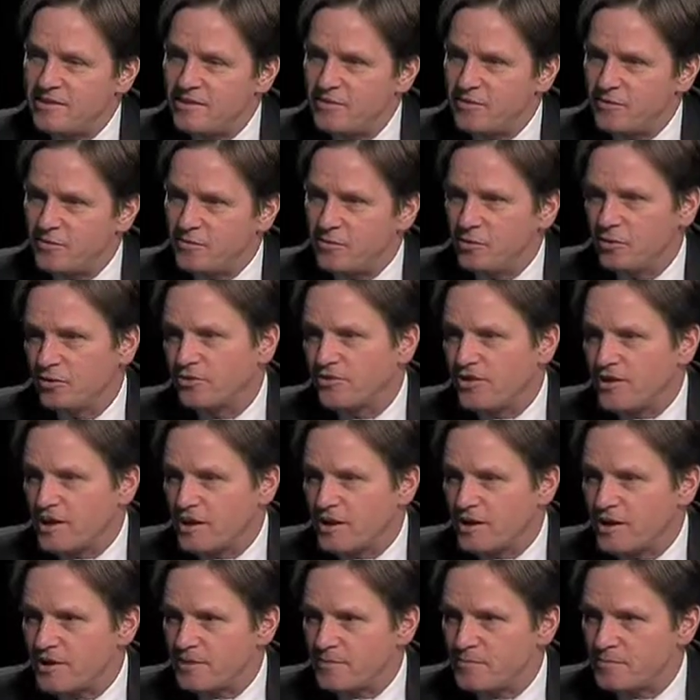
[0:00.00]

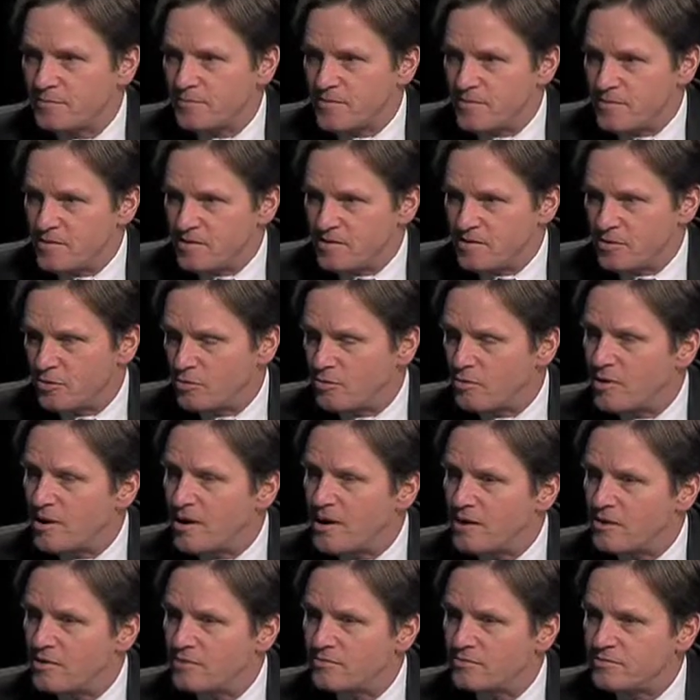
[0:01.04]
full-time
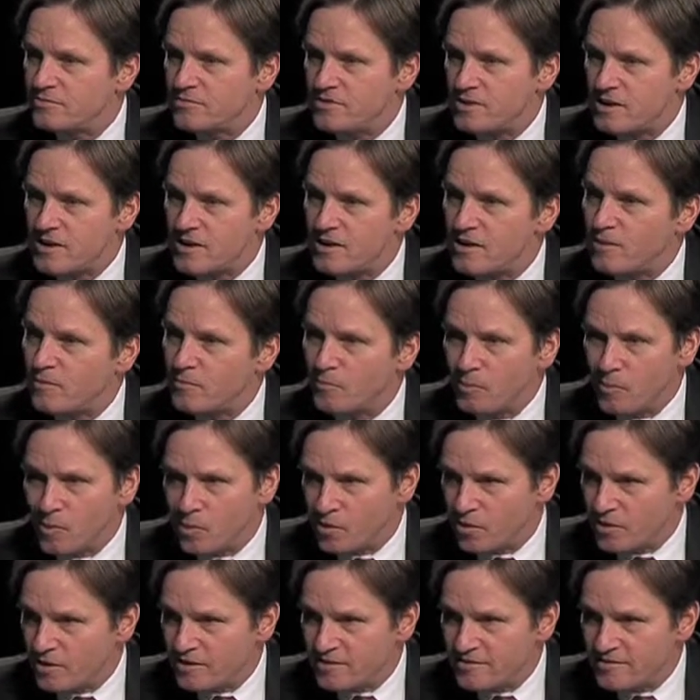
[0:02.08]
year-round
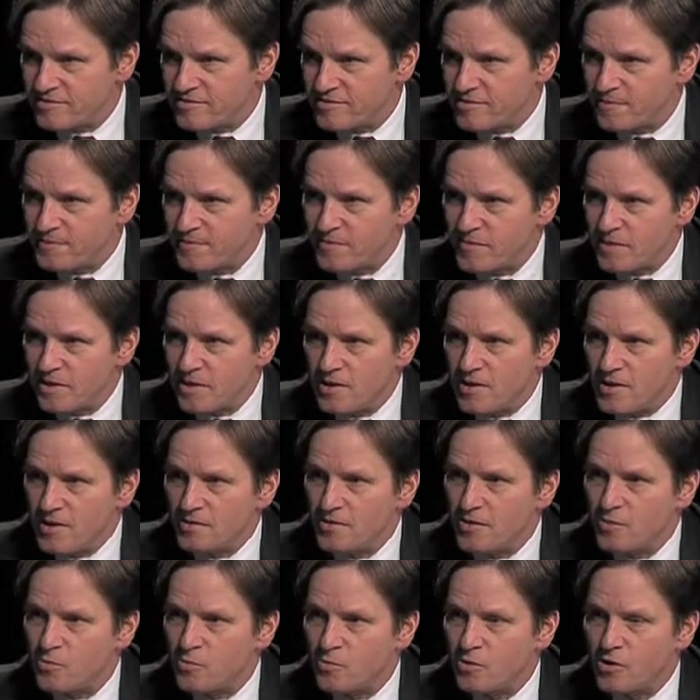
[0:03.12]
employees
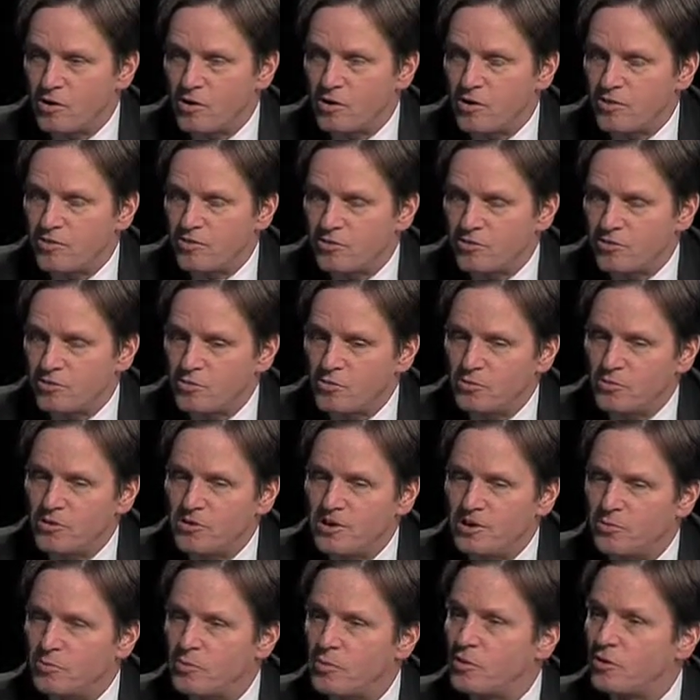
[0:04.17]
that work on the school
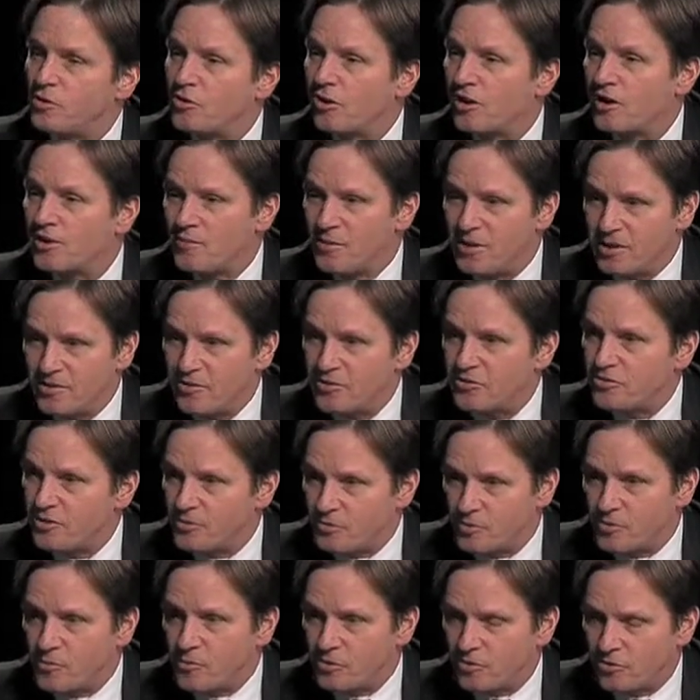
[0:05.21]
year program and the
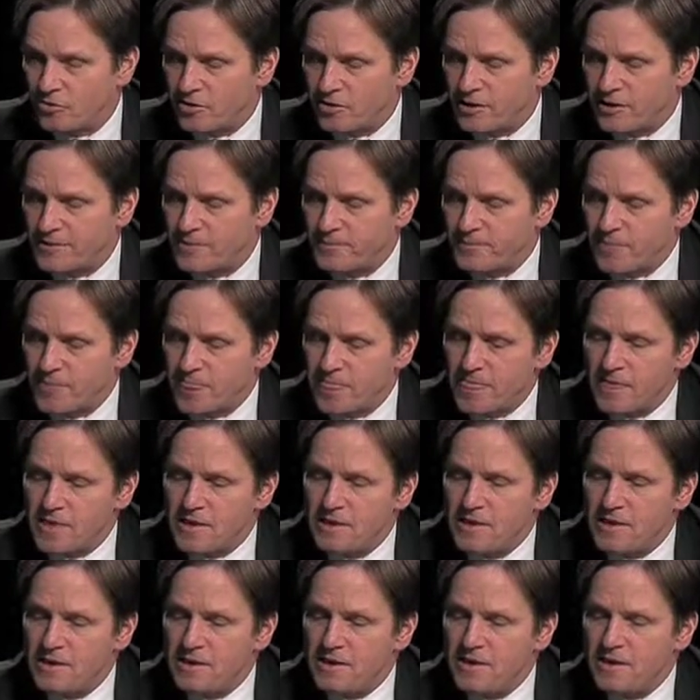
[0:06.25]
summer program.
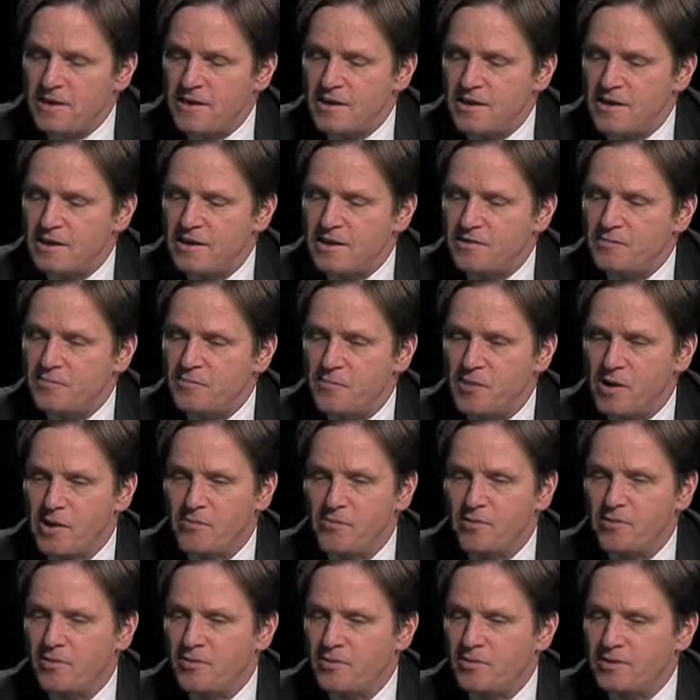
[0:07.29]
And
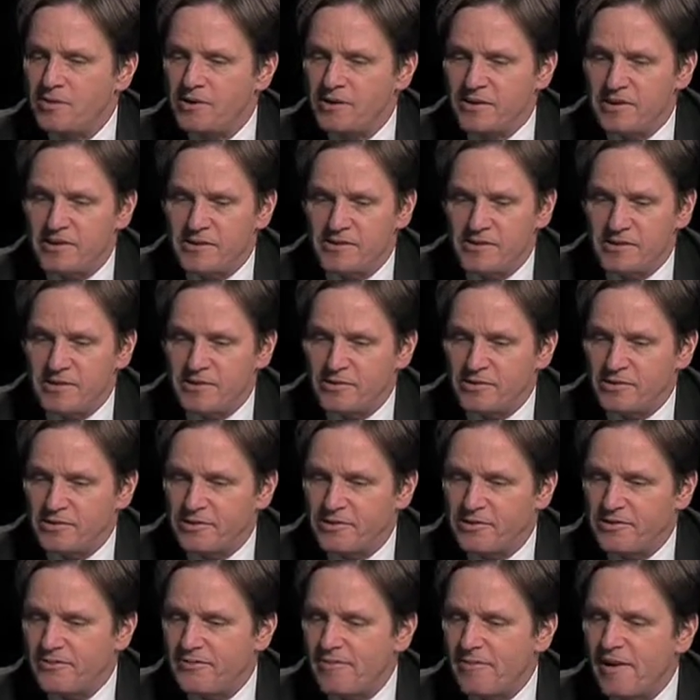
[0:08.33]
probably
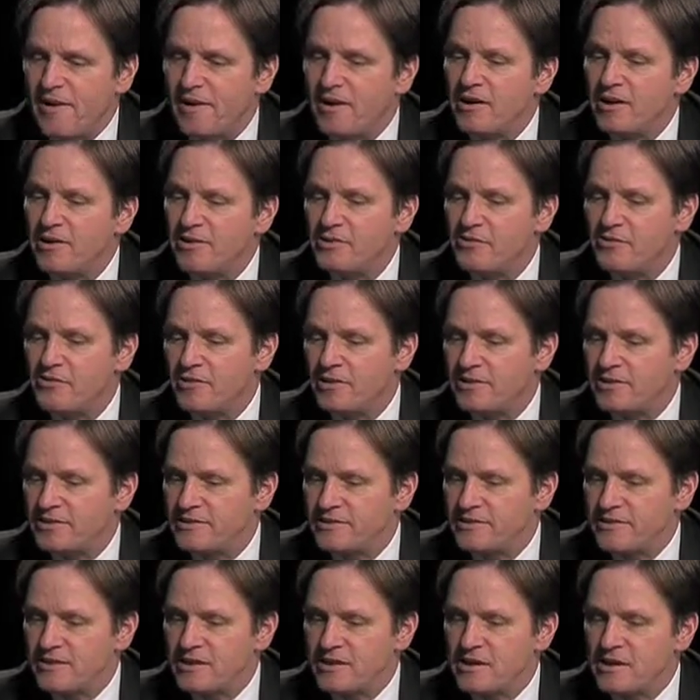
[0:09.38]
another
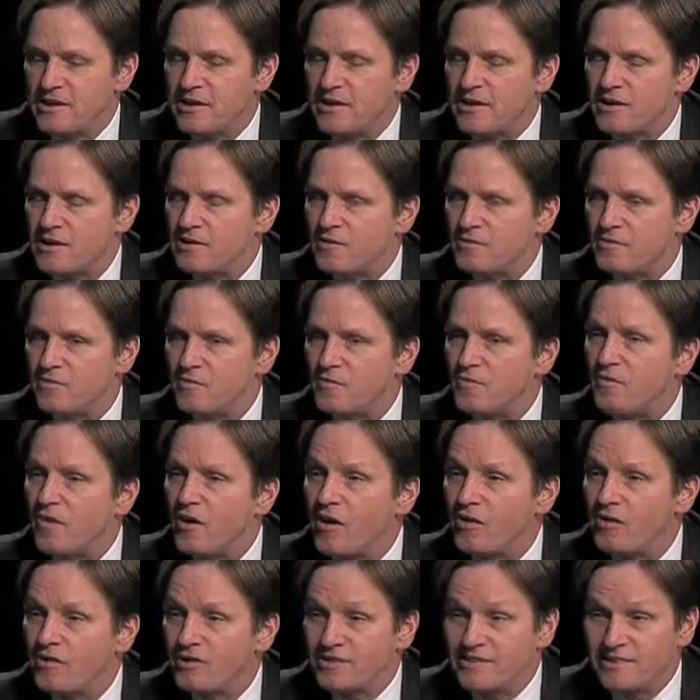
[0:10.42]
100
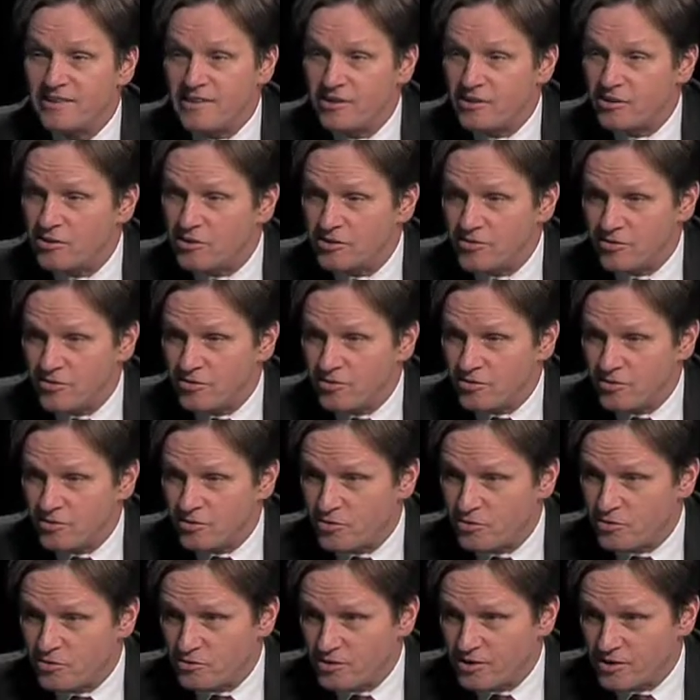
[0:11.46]
volunteers in the
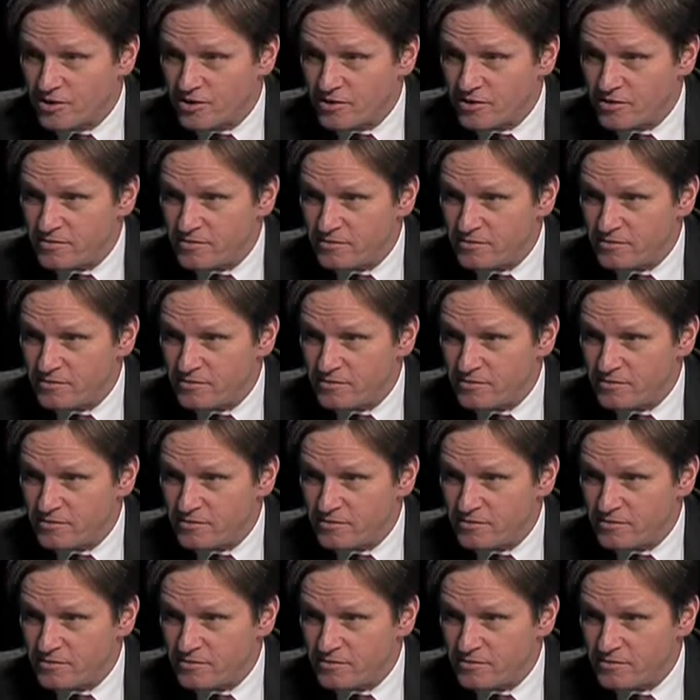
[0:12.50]
school year,